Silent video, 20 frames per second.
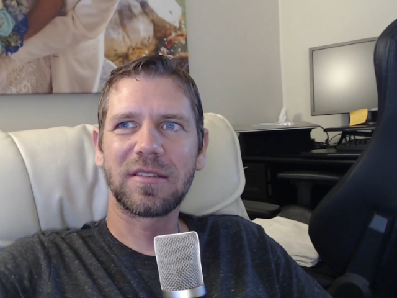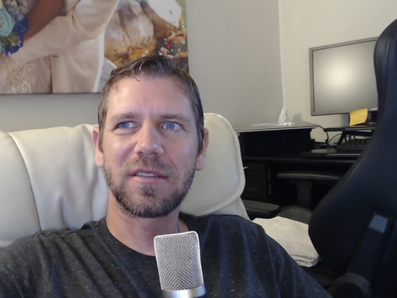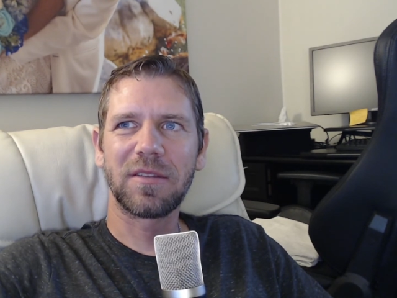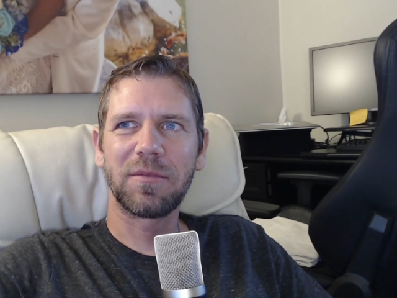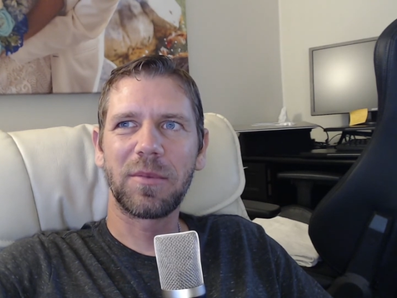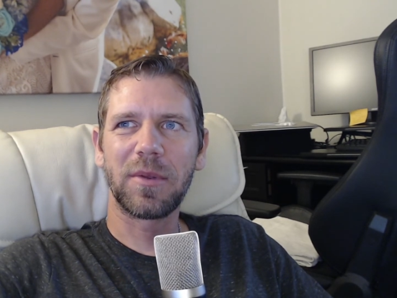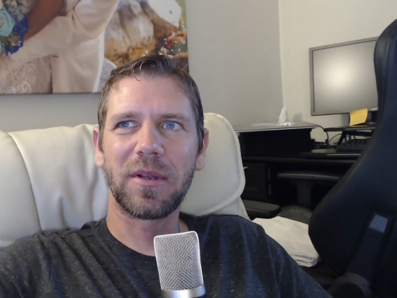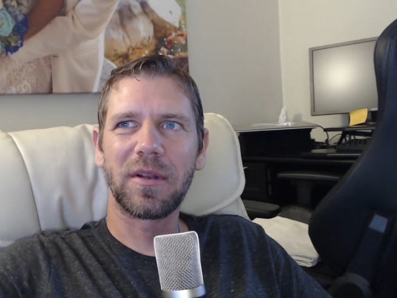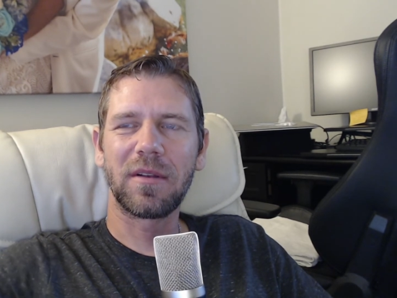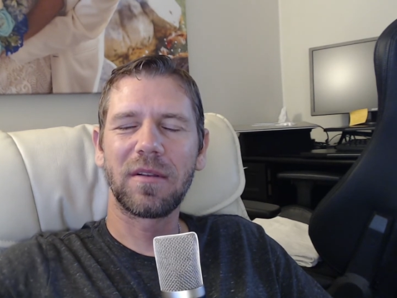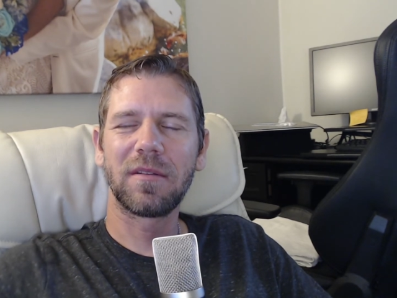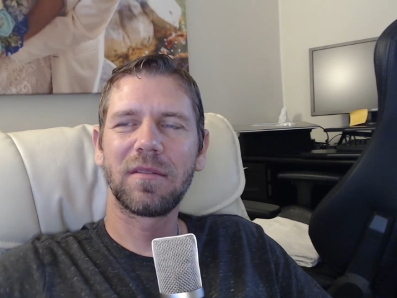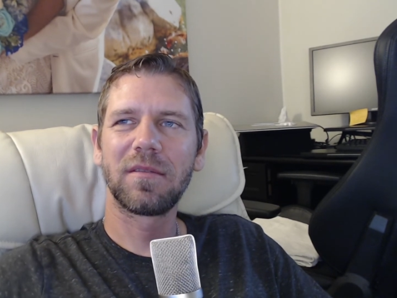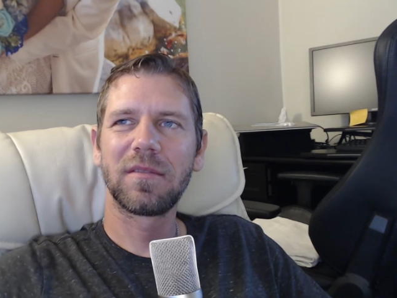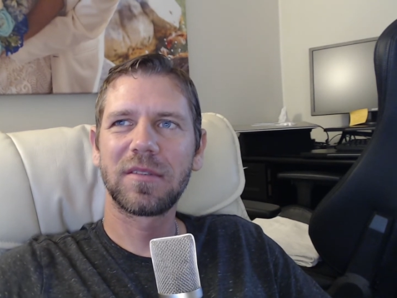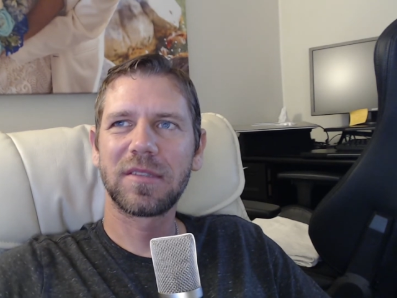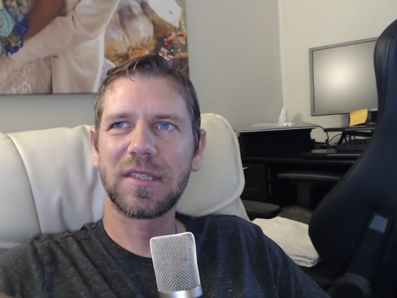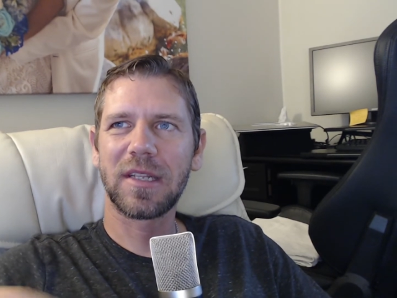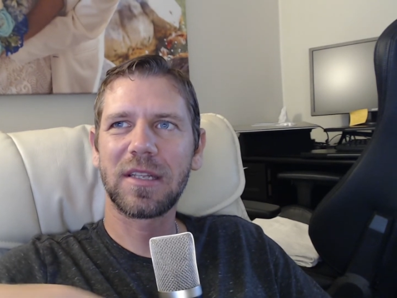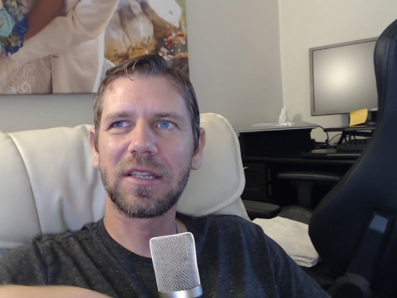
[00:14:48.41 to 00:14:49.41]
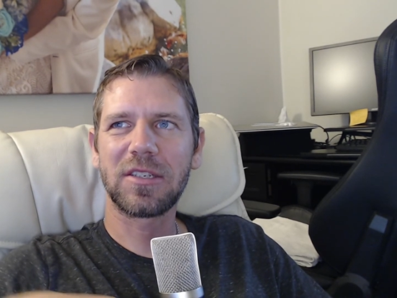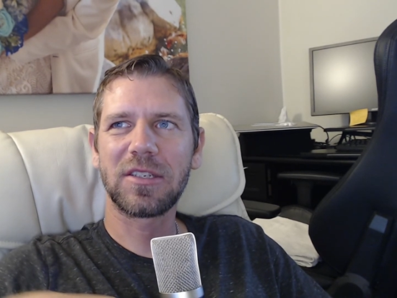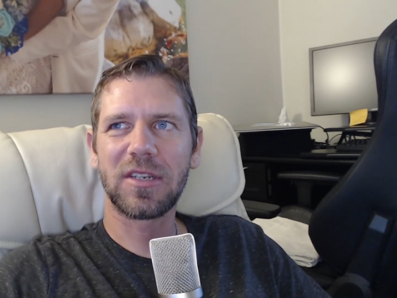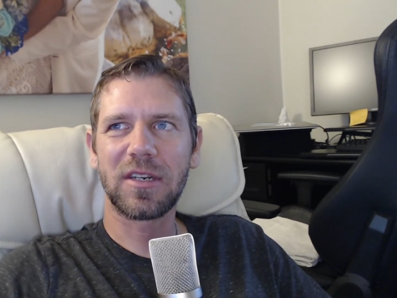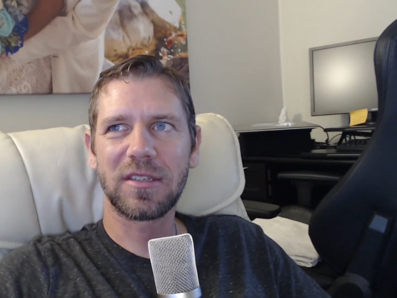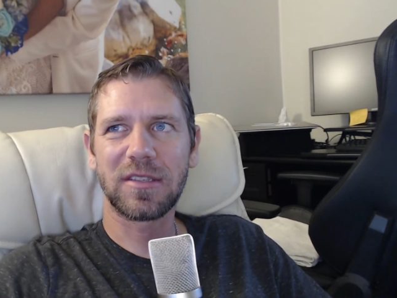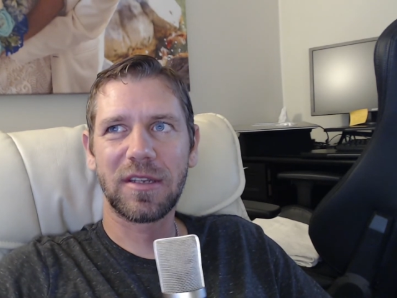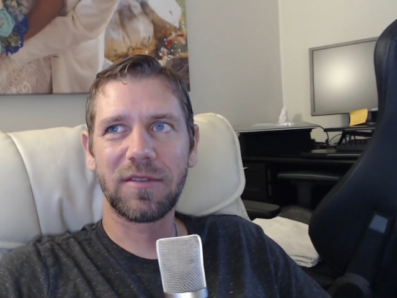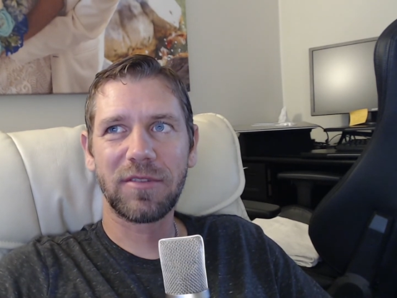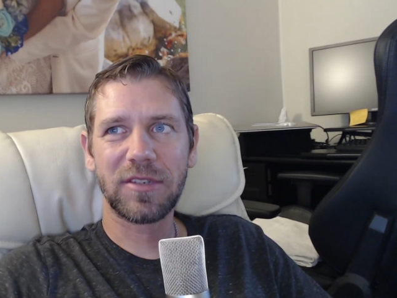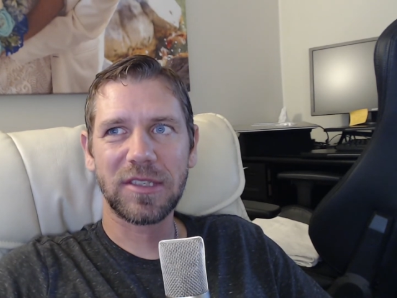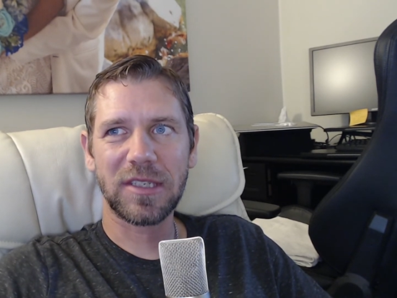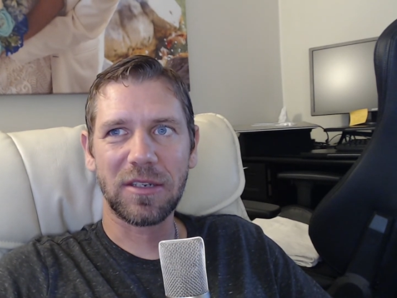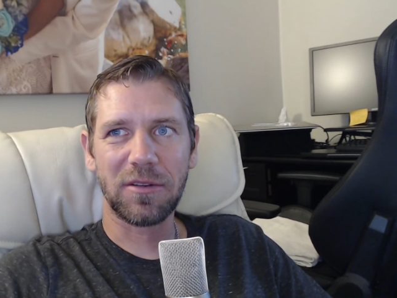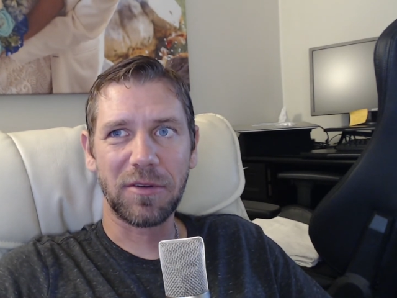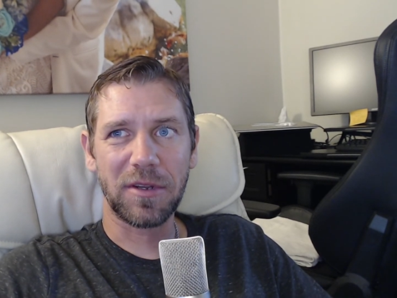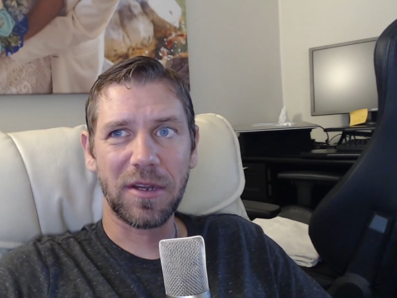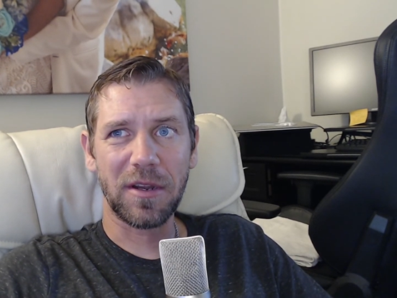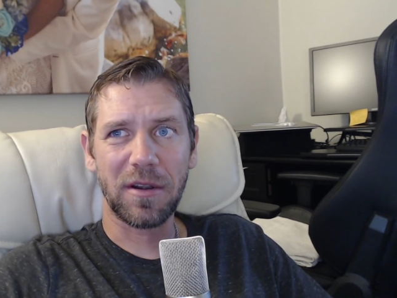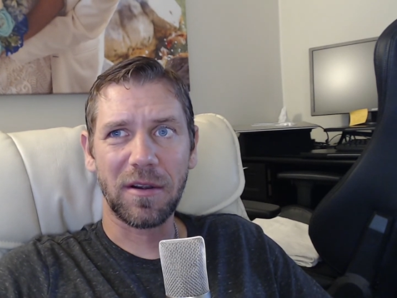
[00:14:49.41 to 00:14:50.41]
They've been selling shares every
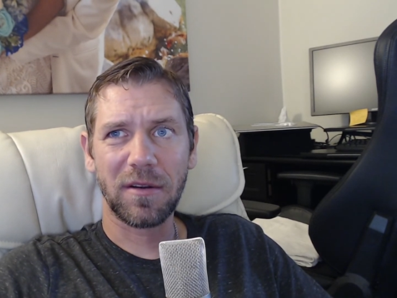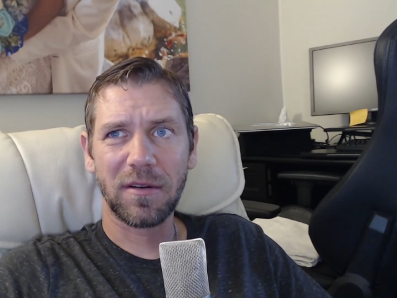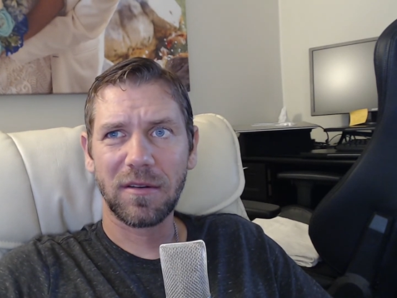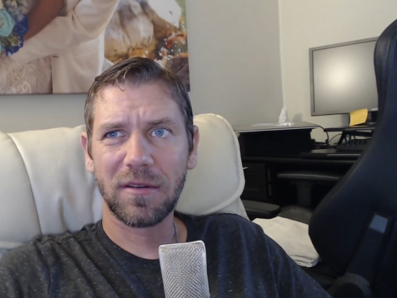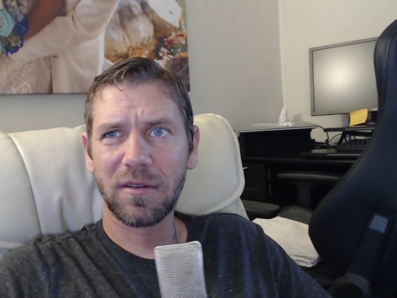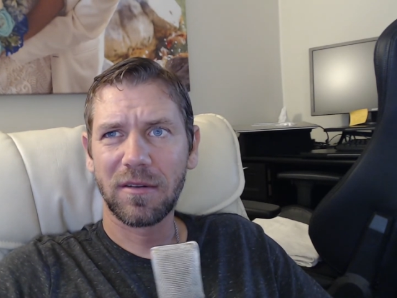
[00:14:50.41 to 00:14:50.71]
single year.